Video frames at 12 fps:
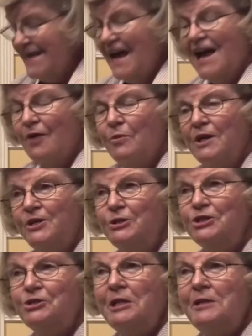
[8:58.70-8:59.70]
Yeah, well,
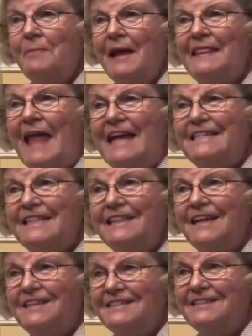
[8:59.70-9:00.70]
usually the
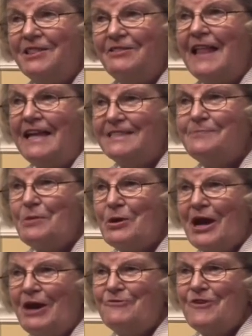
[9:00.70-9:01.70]
last
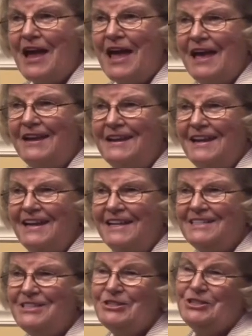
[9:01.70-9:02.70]
book I read
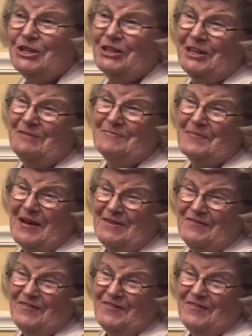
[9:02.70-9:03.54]
is usually my